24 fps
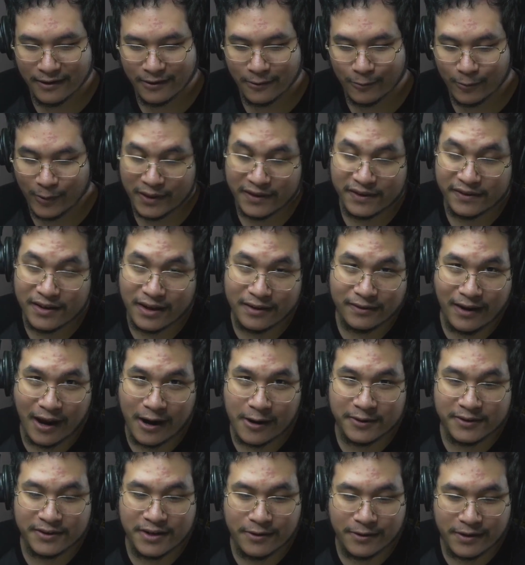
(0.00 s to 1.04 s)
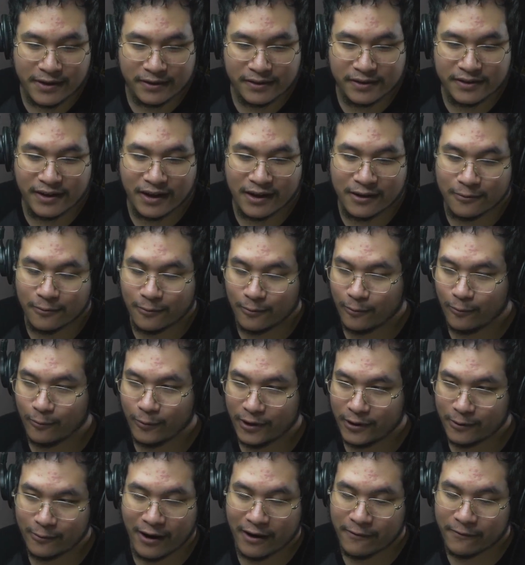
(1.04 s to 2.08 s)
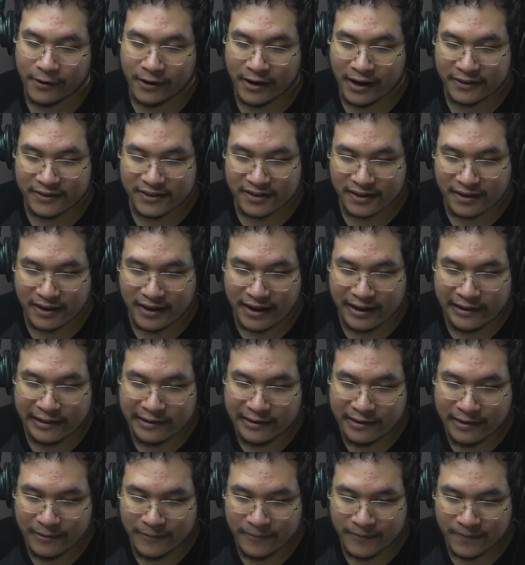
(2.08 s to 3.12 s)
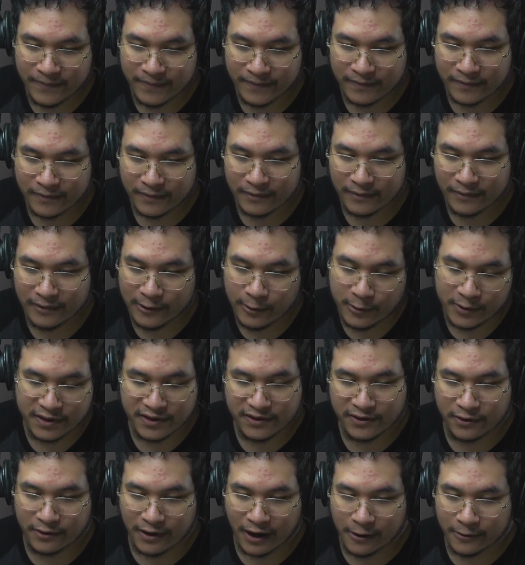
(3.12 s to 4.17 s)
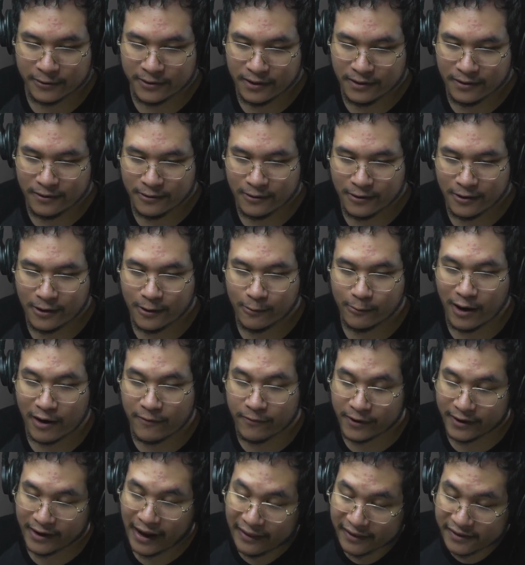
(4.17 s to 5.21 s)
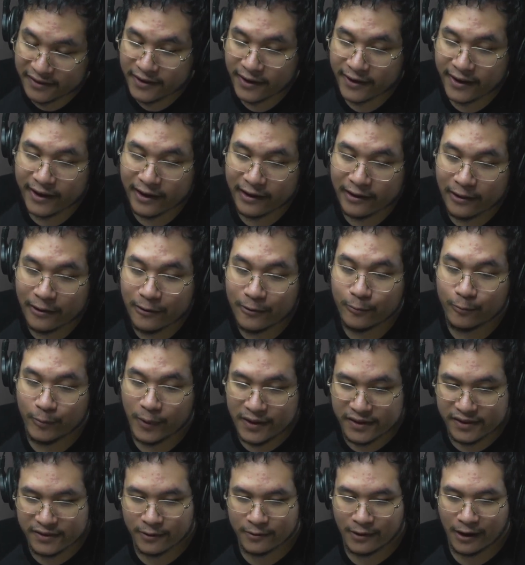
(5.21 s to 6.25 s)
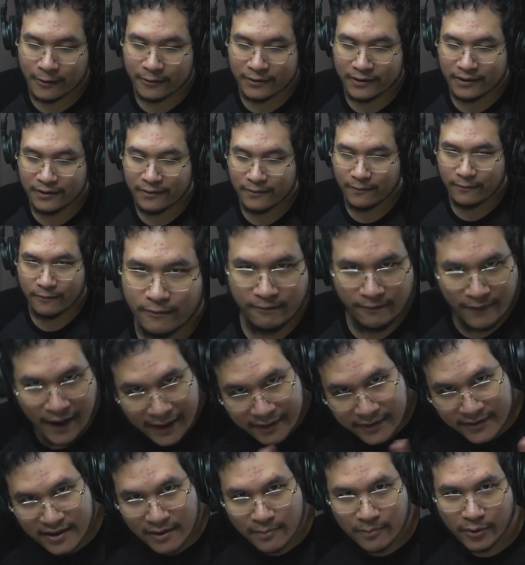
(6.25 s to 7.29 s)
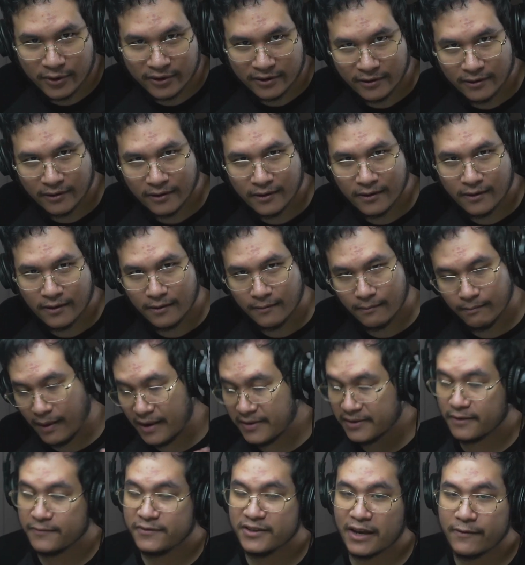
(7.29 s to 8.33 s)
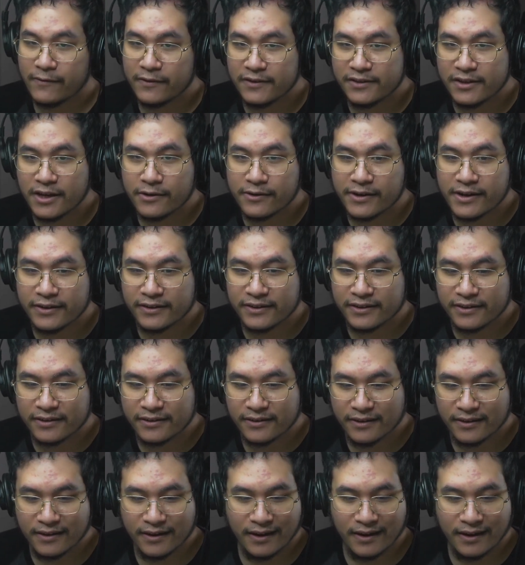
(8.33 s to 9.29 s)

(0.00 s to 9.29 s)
wins the entire series. And whoever gets killed loses the round. Whoever gets the kill wins the round. That's simple. Best of 7 series.